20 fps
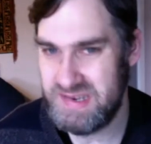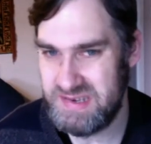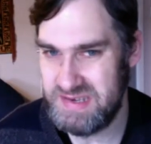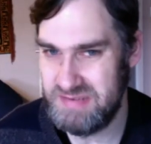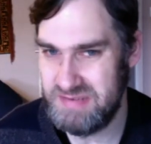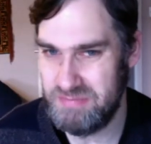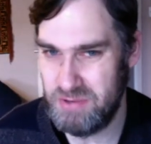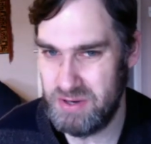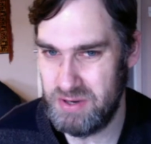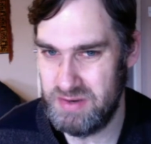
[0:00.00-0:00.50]
you
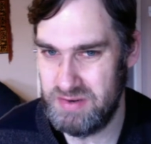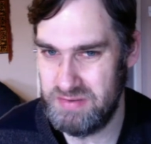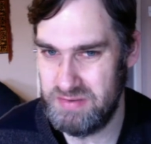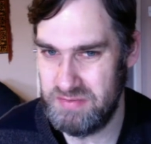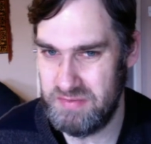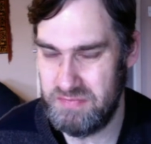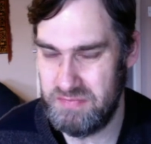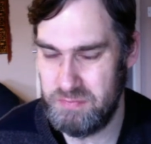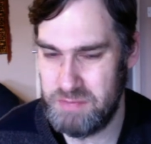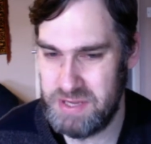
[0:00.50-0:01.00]
wonder
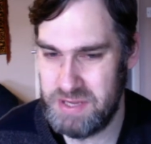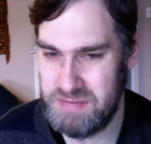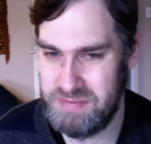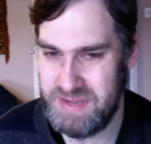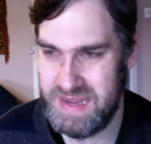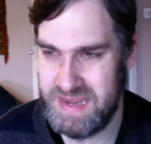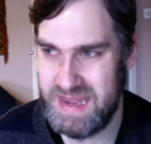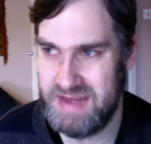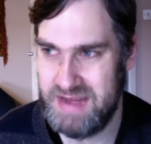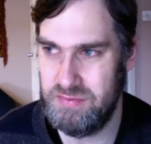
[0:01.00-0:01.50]
if maybe
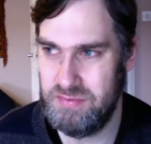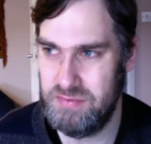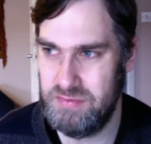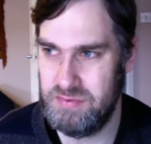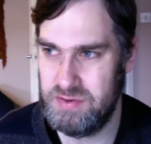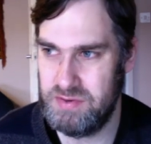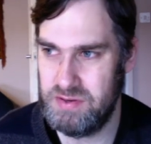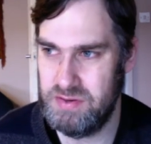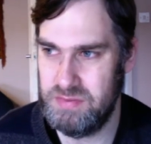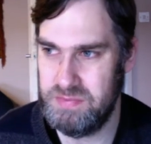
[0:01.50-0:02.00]
Harold
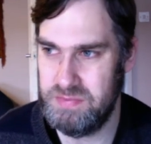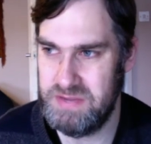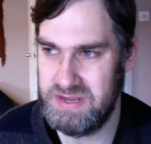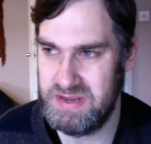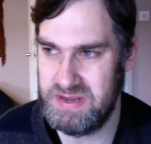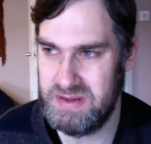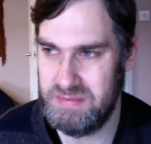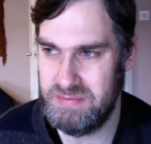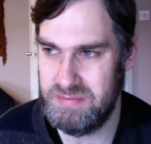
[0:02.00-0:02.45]
could become